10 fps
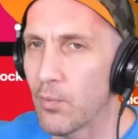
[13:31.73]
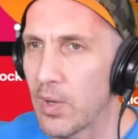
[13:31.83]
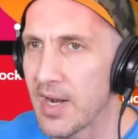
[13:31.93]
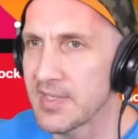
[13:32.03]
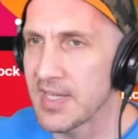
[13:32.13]
And
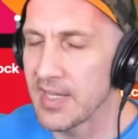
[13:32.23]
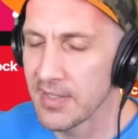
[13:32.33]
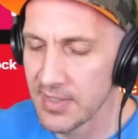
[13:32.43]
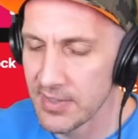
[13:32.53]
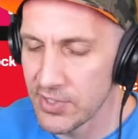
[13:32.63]
what did I say?
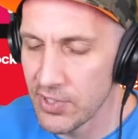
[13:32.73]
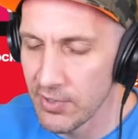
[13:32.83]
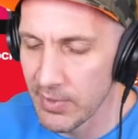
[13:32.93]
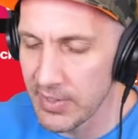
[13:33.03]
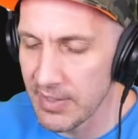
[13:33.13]

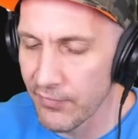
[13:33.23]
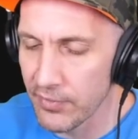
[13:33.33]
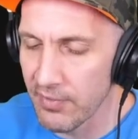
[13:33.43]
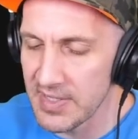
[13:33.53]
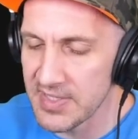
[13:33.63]
2 million for
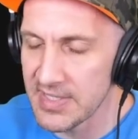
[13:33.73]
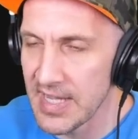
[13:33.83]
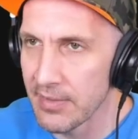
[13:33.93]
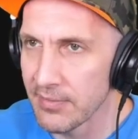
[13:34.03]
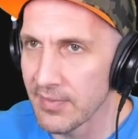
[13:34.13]
Crazy
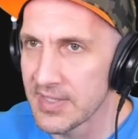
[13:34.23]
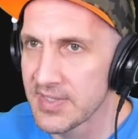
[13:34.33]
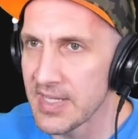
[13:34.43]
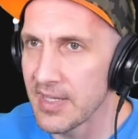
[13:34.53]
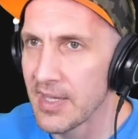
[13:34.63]
Town? Let's
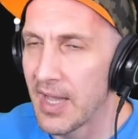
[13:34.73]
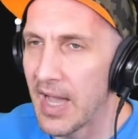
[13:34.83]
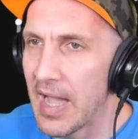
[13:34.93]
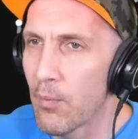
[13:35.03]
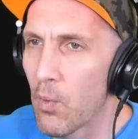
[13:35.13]
see.
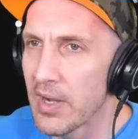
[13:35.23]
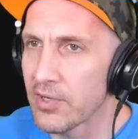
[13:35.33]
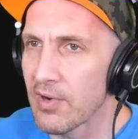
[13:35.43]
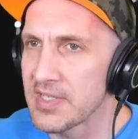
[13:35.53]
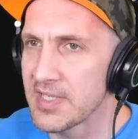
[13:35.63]
I want
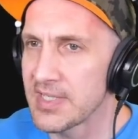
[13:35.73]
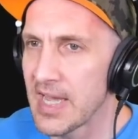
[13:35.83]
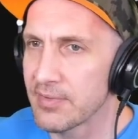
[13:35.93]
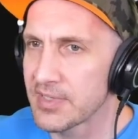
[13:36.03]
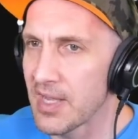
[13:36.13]
Crazy
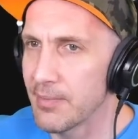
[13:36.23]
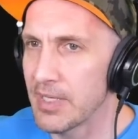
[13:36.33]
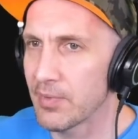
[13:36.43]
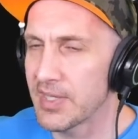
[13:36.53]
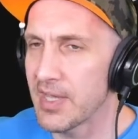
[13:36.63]
Town to come
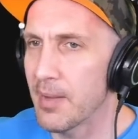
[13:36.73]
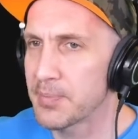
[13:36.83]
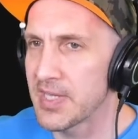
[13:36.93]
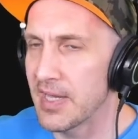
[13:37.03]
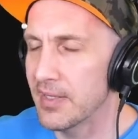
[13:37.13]
in with the
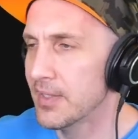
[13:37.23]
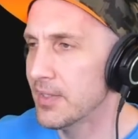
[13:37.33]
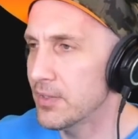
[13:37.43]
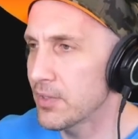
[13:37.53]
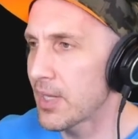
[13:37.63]
upset.
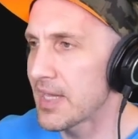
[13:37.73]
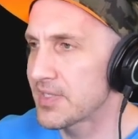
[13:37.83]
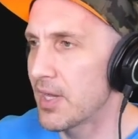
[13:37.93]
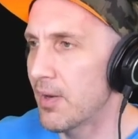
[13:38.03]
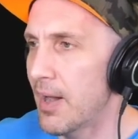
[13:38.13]
You
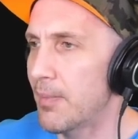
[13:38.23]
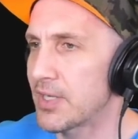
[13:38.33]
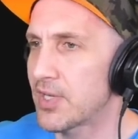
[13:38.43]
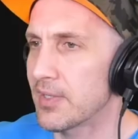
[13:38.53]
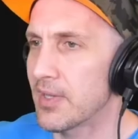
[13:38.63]
guys know how
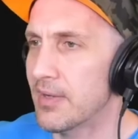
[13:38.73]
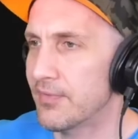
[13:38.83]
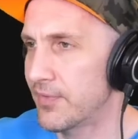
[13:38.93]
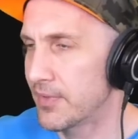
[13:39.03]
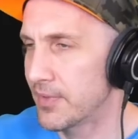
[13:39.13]
much I
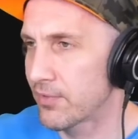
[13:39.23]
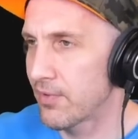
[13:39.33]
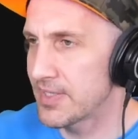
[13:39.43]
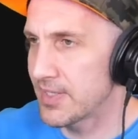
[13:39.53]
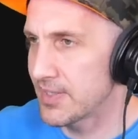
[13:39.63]
love
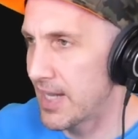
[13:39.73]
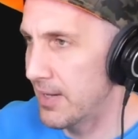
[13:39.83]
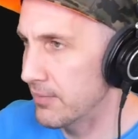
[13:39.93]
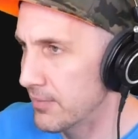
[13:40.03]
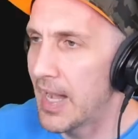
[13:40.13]
Crazy
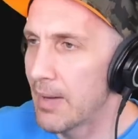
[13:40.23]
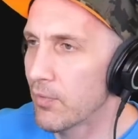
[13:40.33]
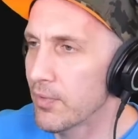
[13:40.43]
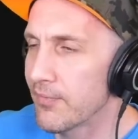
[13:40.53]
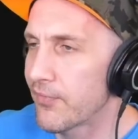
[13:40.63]
Town.
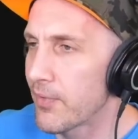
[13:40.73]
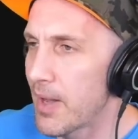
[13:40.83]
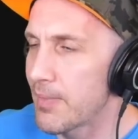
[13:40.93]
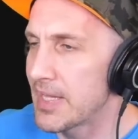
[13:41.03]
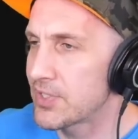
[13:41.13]
I'm rooting for
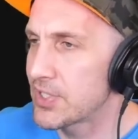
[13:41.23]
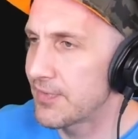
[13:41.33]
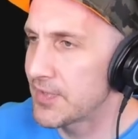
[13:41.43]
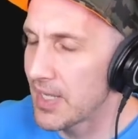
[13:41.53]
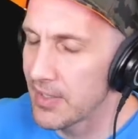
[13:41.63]
my man
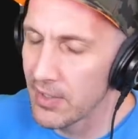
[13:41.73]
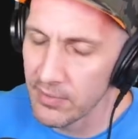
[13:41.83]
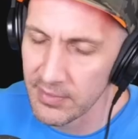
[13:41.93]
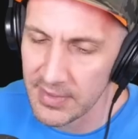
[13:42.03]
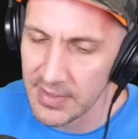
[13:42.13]
Shifty. I
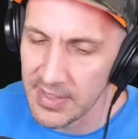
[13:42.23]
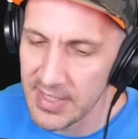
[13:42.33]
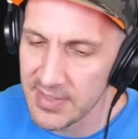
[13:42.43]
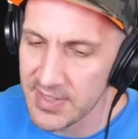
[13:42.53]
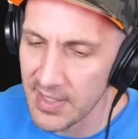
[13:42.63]
know
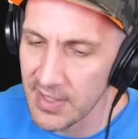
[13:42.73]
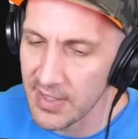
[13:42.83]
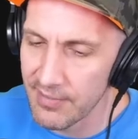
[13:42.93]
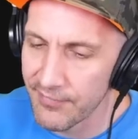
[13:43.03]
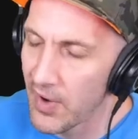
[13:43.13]
he's
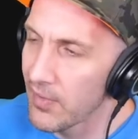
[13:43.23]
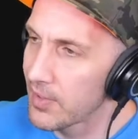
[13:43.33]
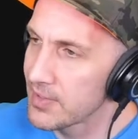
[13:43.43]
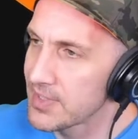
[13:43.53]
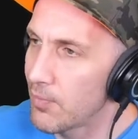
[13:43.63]

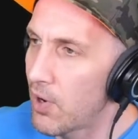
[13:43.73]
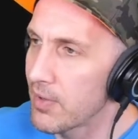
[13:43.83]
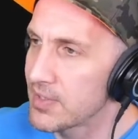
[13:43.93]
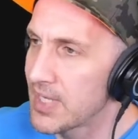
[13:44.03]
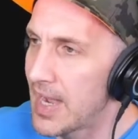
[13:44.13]
fallen on some
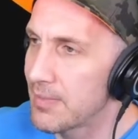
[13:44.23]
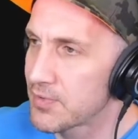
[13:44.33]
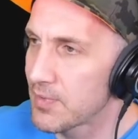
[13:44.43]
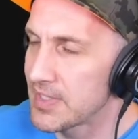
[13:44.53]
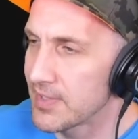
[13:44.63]
hard
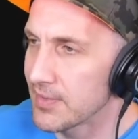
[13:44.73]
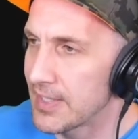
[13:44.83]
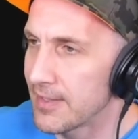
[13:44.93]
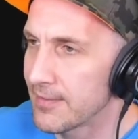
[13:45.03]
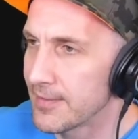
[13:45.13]
times
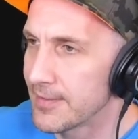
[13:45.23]
recently.